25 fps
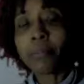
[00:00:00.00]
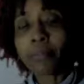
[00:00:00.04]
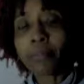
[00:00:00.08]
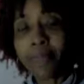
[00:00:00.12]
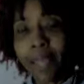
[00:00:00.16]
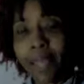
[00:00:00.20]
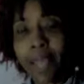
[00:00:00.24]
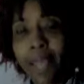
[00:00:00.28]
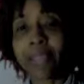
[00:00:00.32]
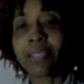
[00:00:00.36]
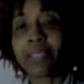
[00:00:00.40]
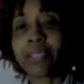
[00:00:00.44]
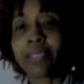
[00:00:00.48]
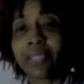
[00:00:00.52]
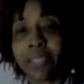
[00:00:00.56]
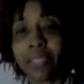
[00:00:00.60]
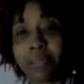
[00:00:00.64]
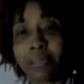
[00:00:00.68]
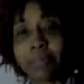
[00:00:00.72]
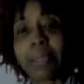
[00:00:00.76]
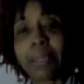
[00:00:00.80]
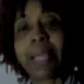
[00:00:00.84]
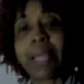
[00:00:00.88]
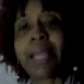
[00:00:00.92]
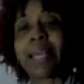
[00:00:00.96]
cactus
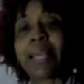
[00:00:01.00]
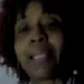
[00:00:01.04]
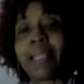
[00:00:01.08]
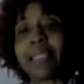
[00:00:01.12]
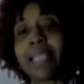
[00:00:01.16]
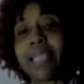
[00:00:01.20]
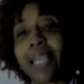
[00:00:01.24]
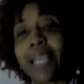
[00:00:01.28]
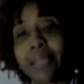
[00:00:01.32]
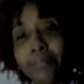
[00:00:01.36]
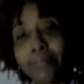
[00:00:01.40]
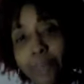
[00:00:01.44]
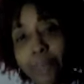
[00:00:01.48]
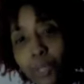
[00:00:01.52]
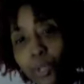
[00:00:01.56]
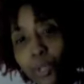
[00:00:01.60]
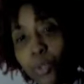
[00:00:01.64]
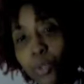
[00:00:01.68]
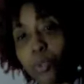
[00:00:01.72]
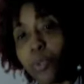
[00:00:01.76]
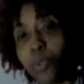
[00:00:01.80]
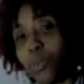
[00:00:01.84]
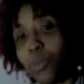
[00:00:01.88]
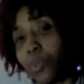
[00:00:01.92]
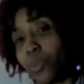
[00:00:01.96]
pad can be
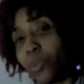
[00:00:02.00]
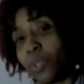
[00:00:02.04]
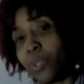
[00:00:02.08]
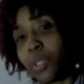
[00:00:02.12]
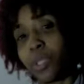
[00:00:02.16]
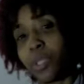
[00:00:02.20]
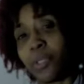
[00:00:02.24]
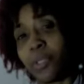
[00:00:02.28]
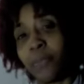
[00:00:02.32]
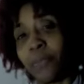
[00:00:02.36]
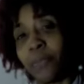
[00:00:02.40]
used.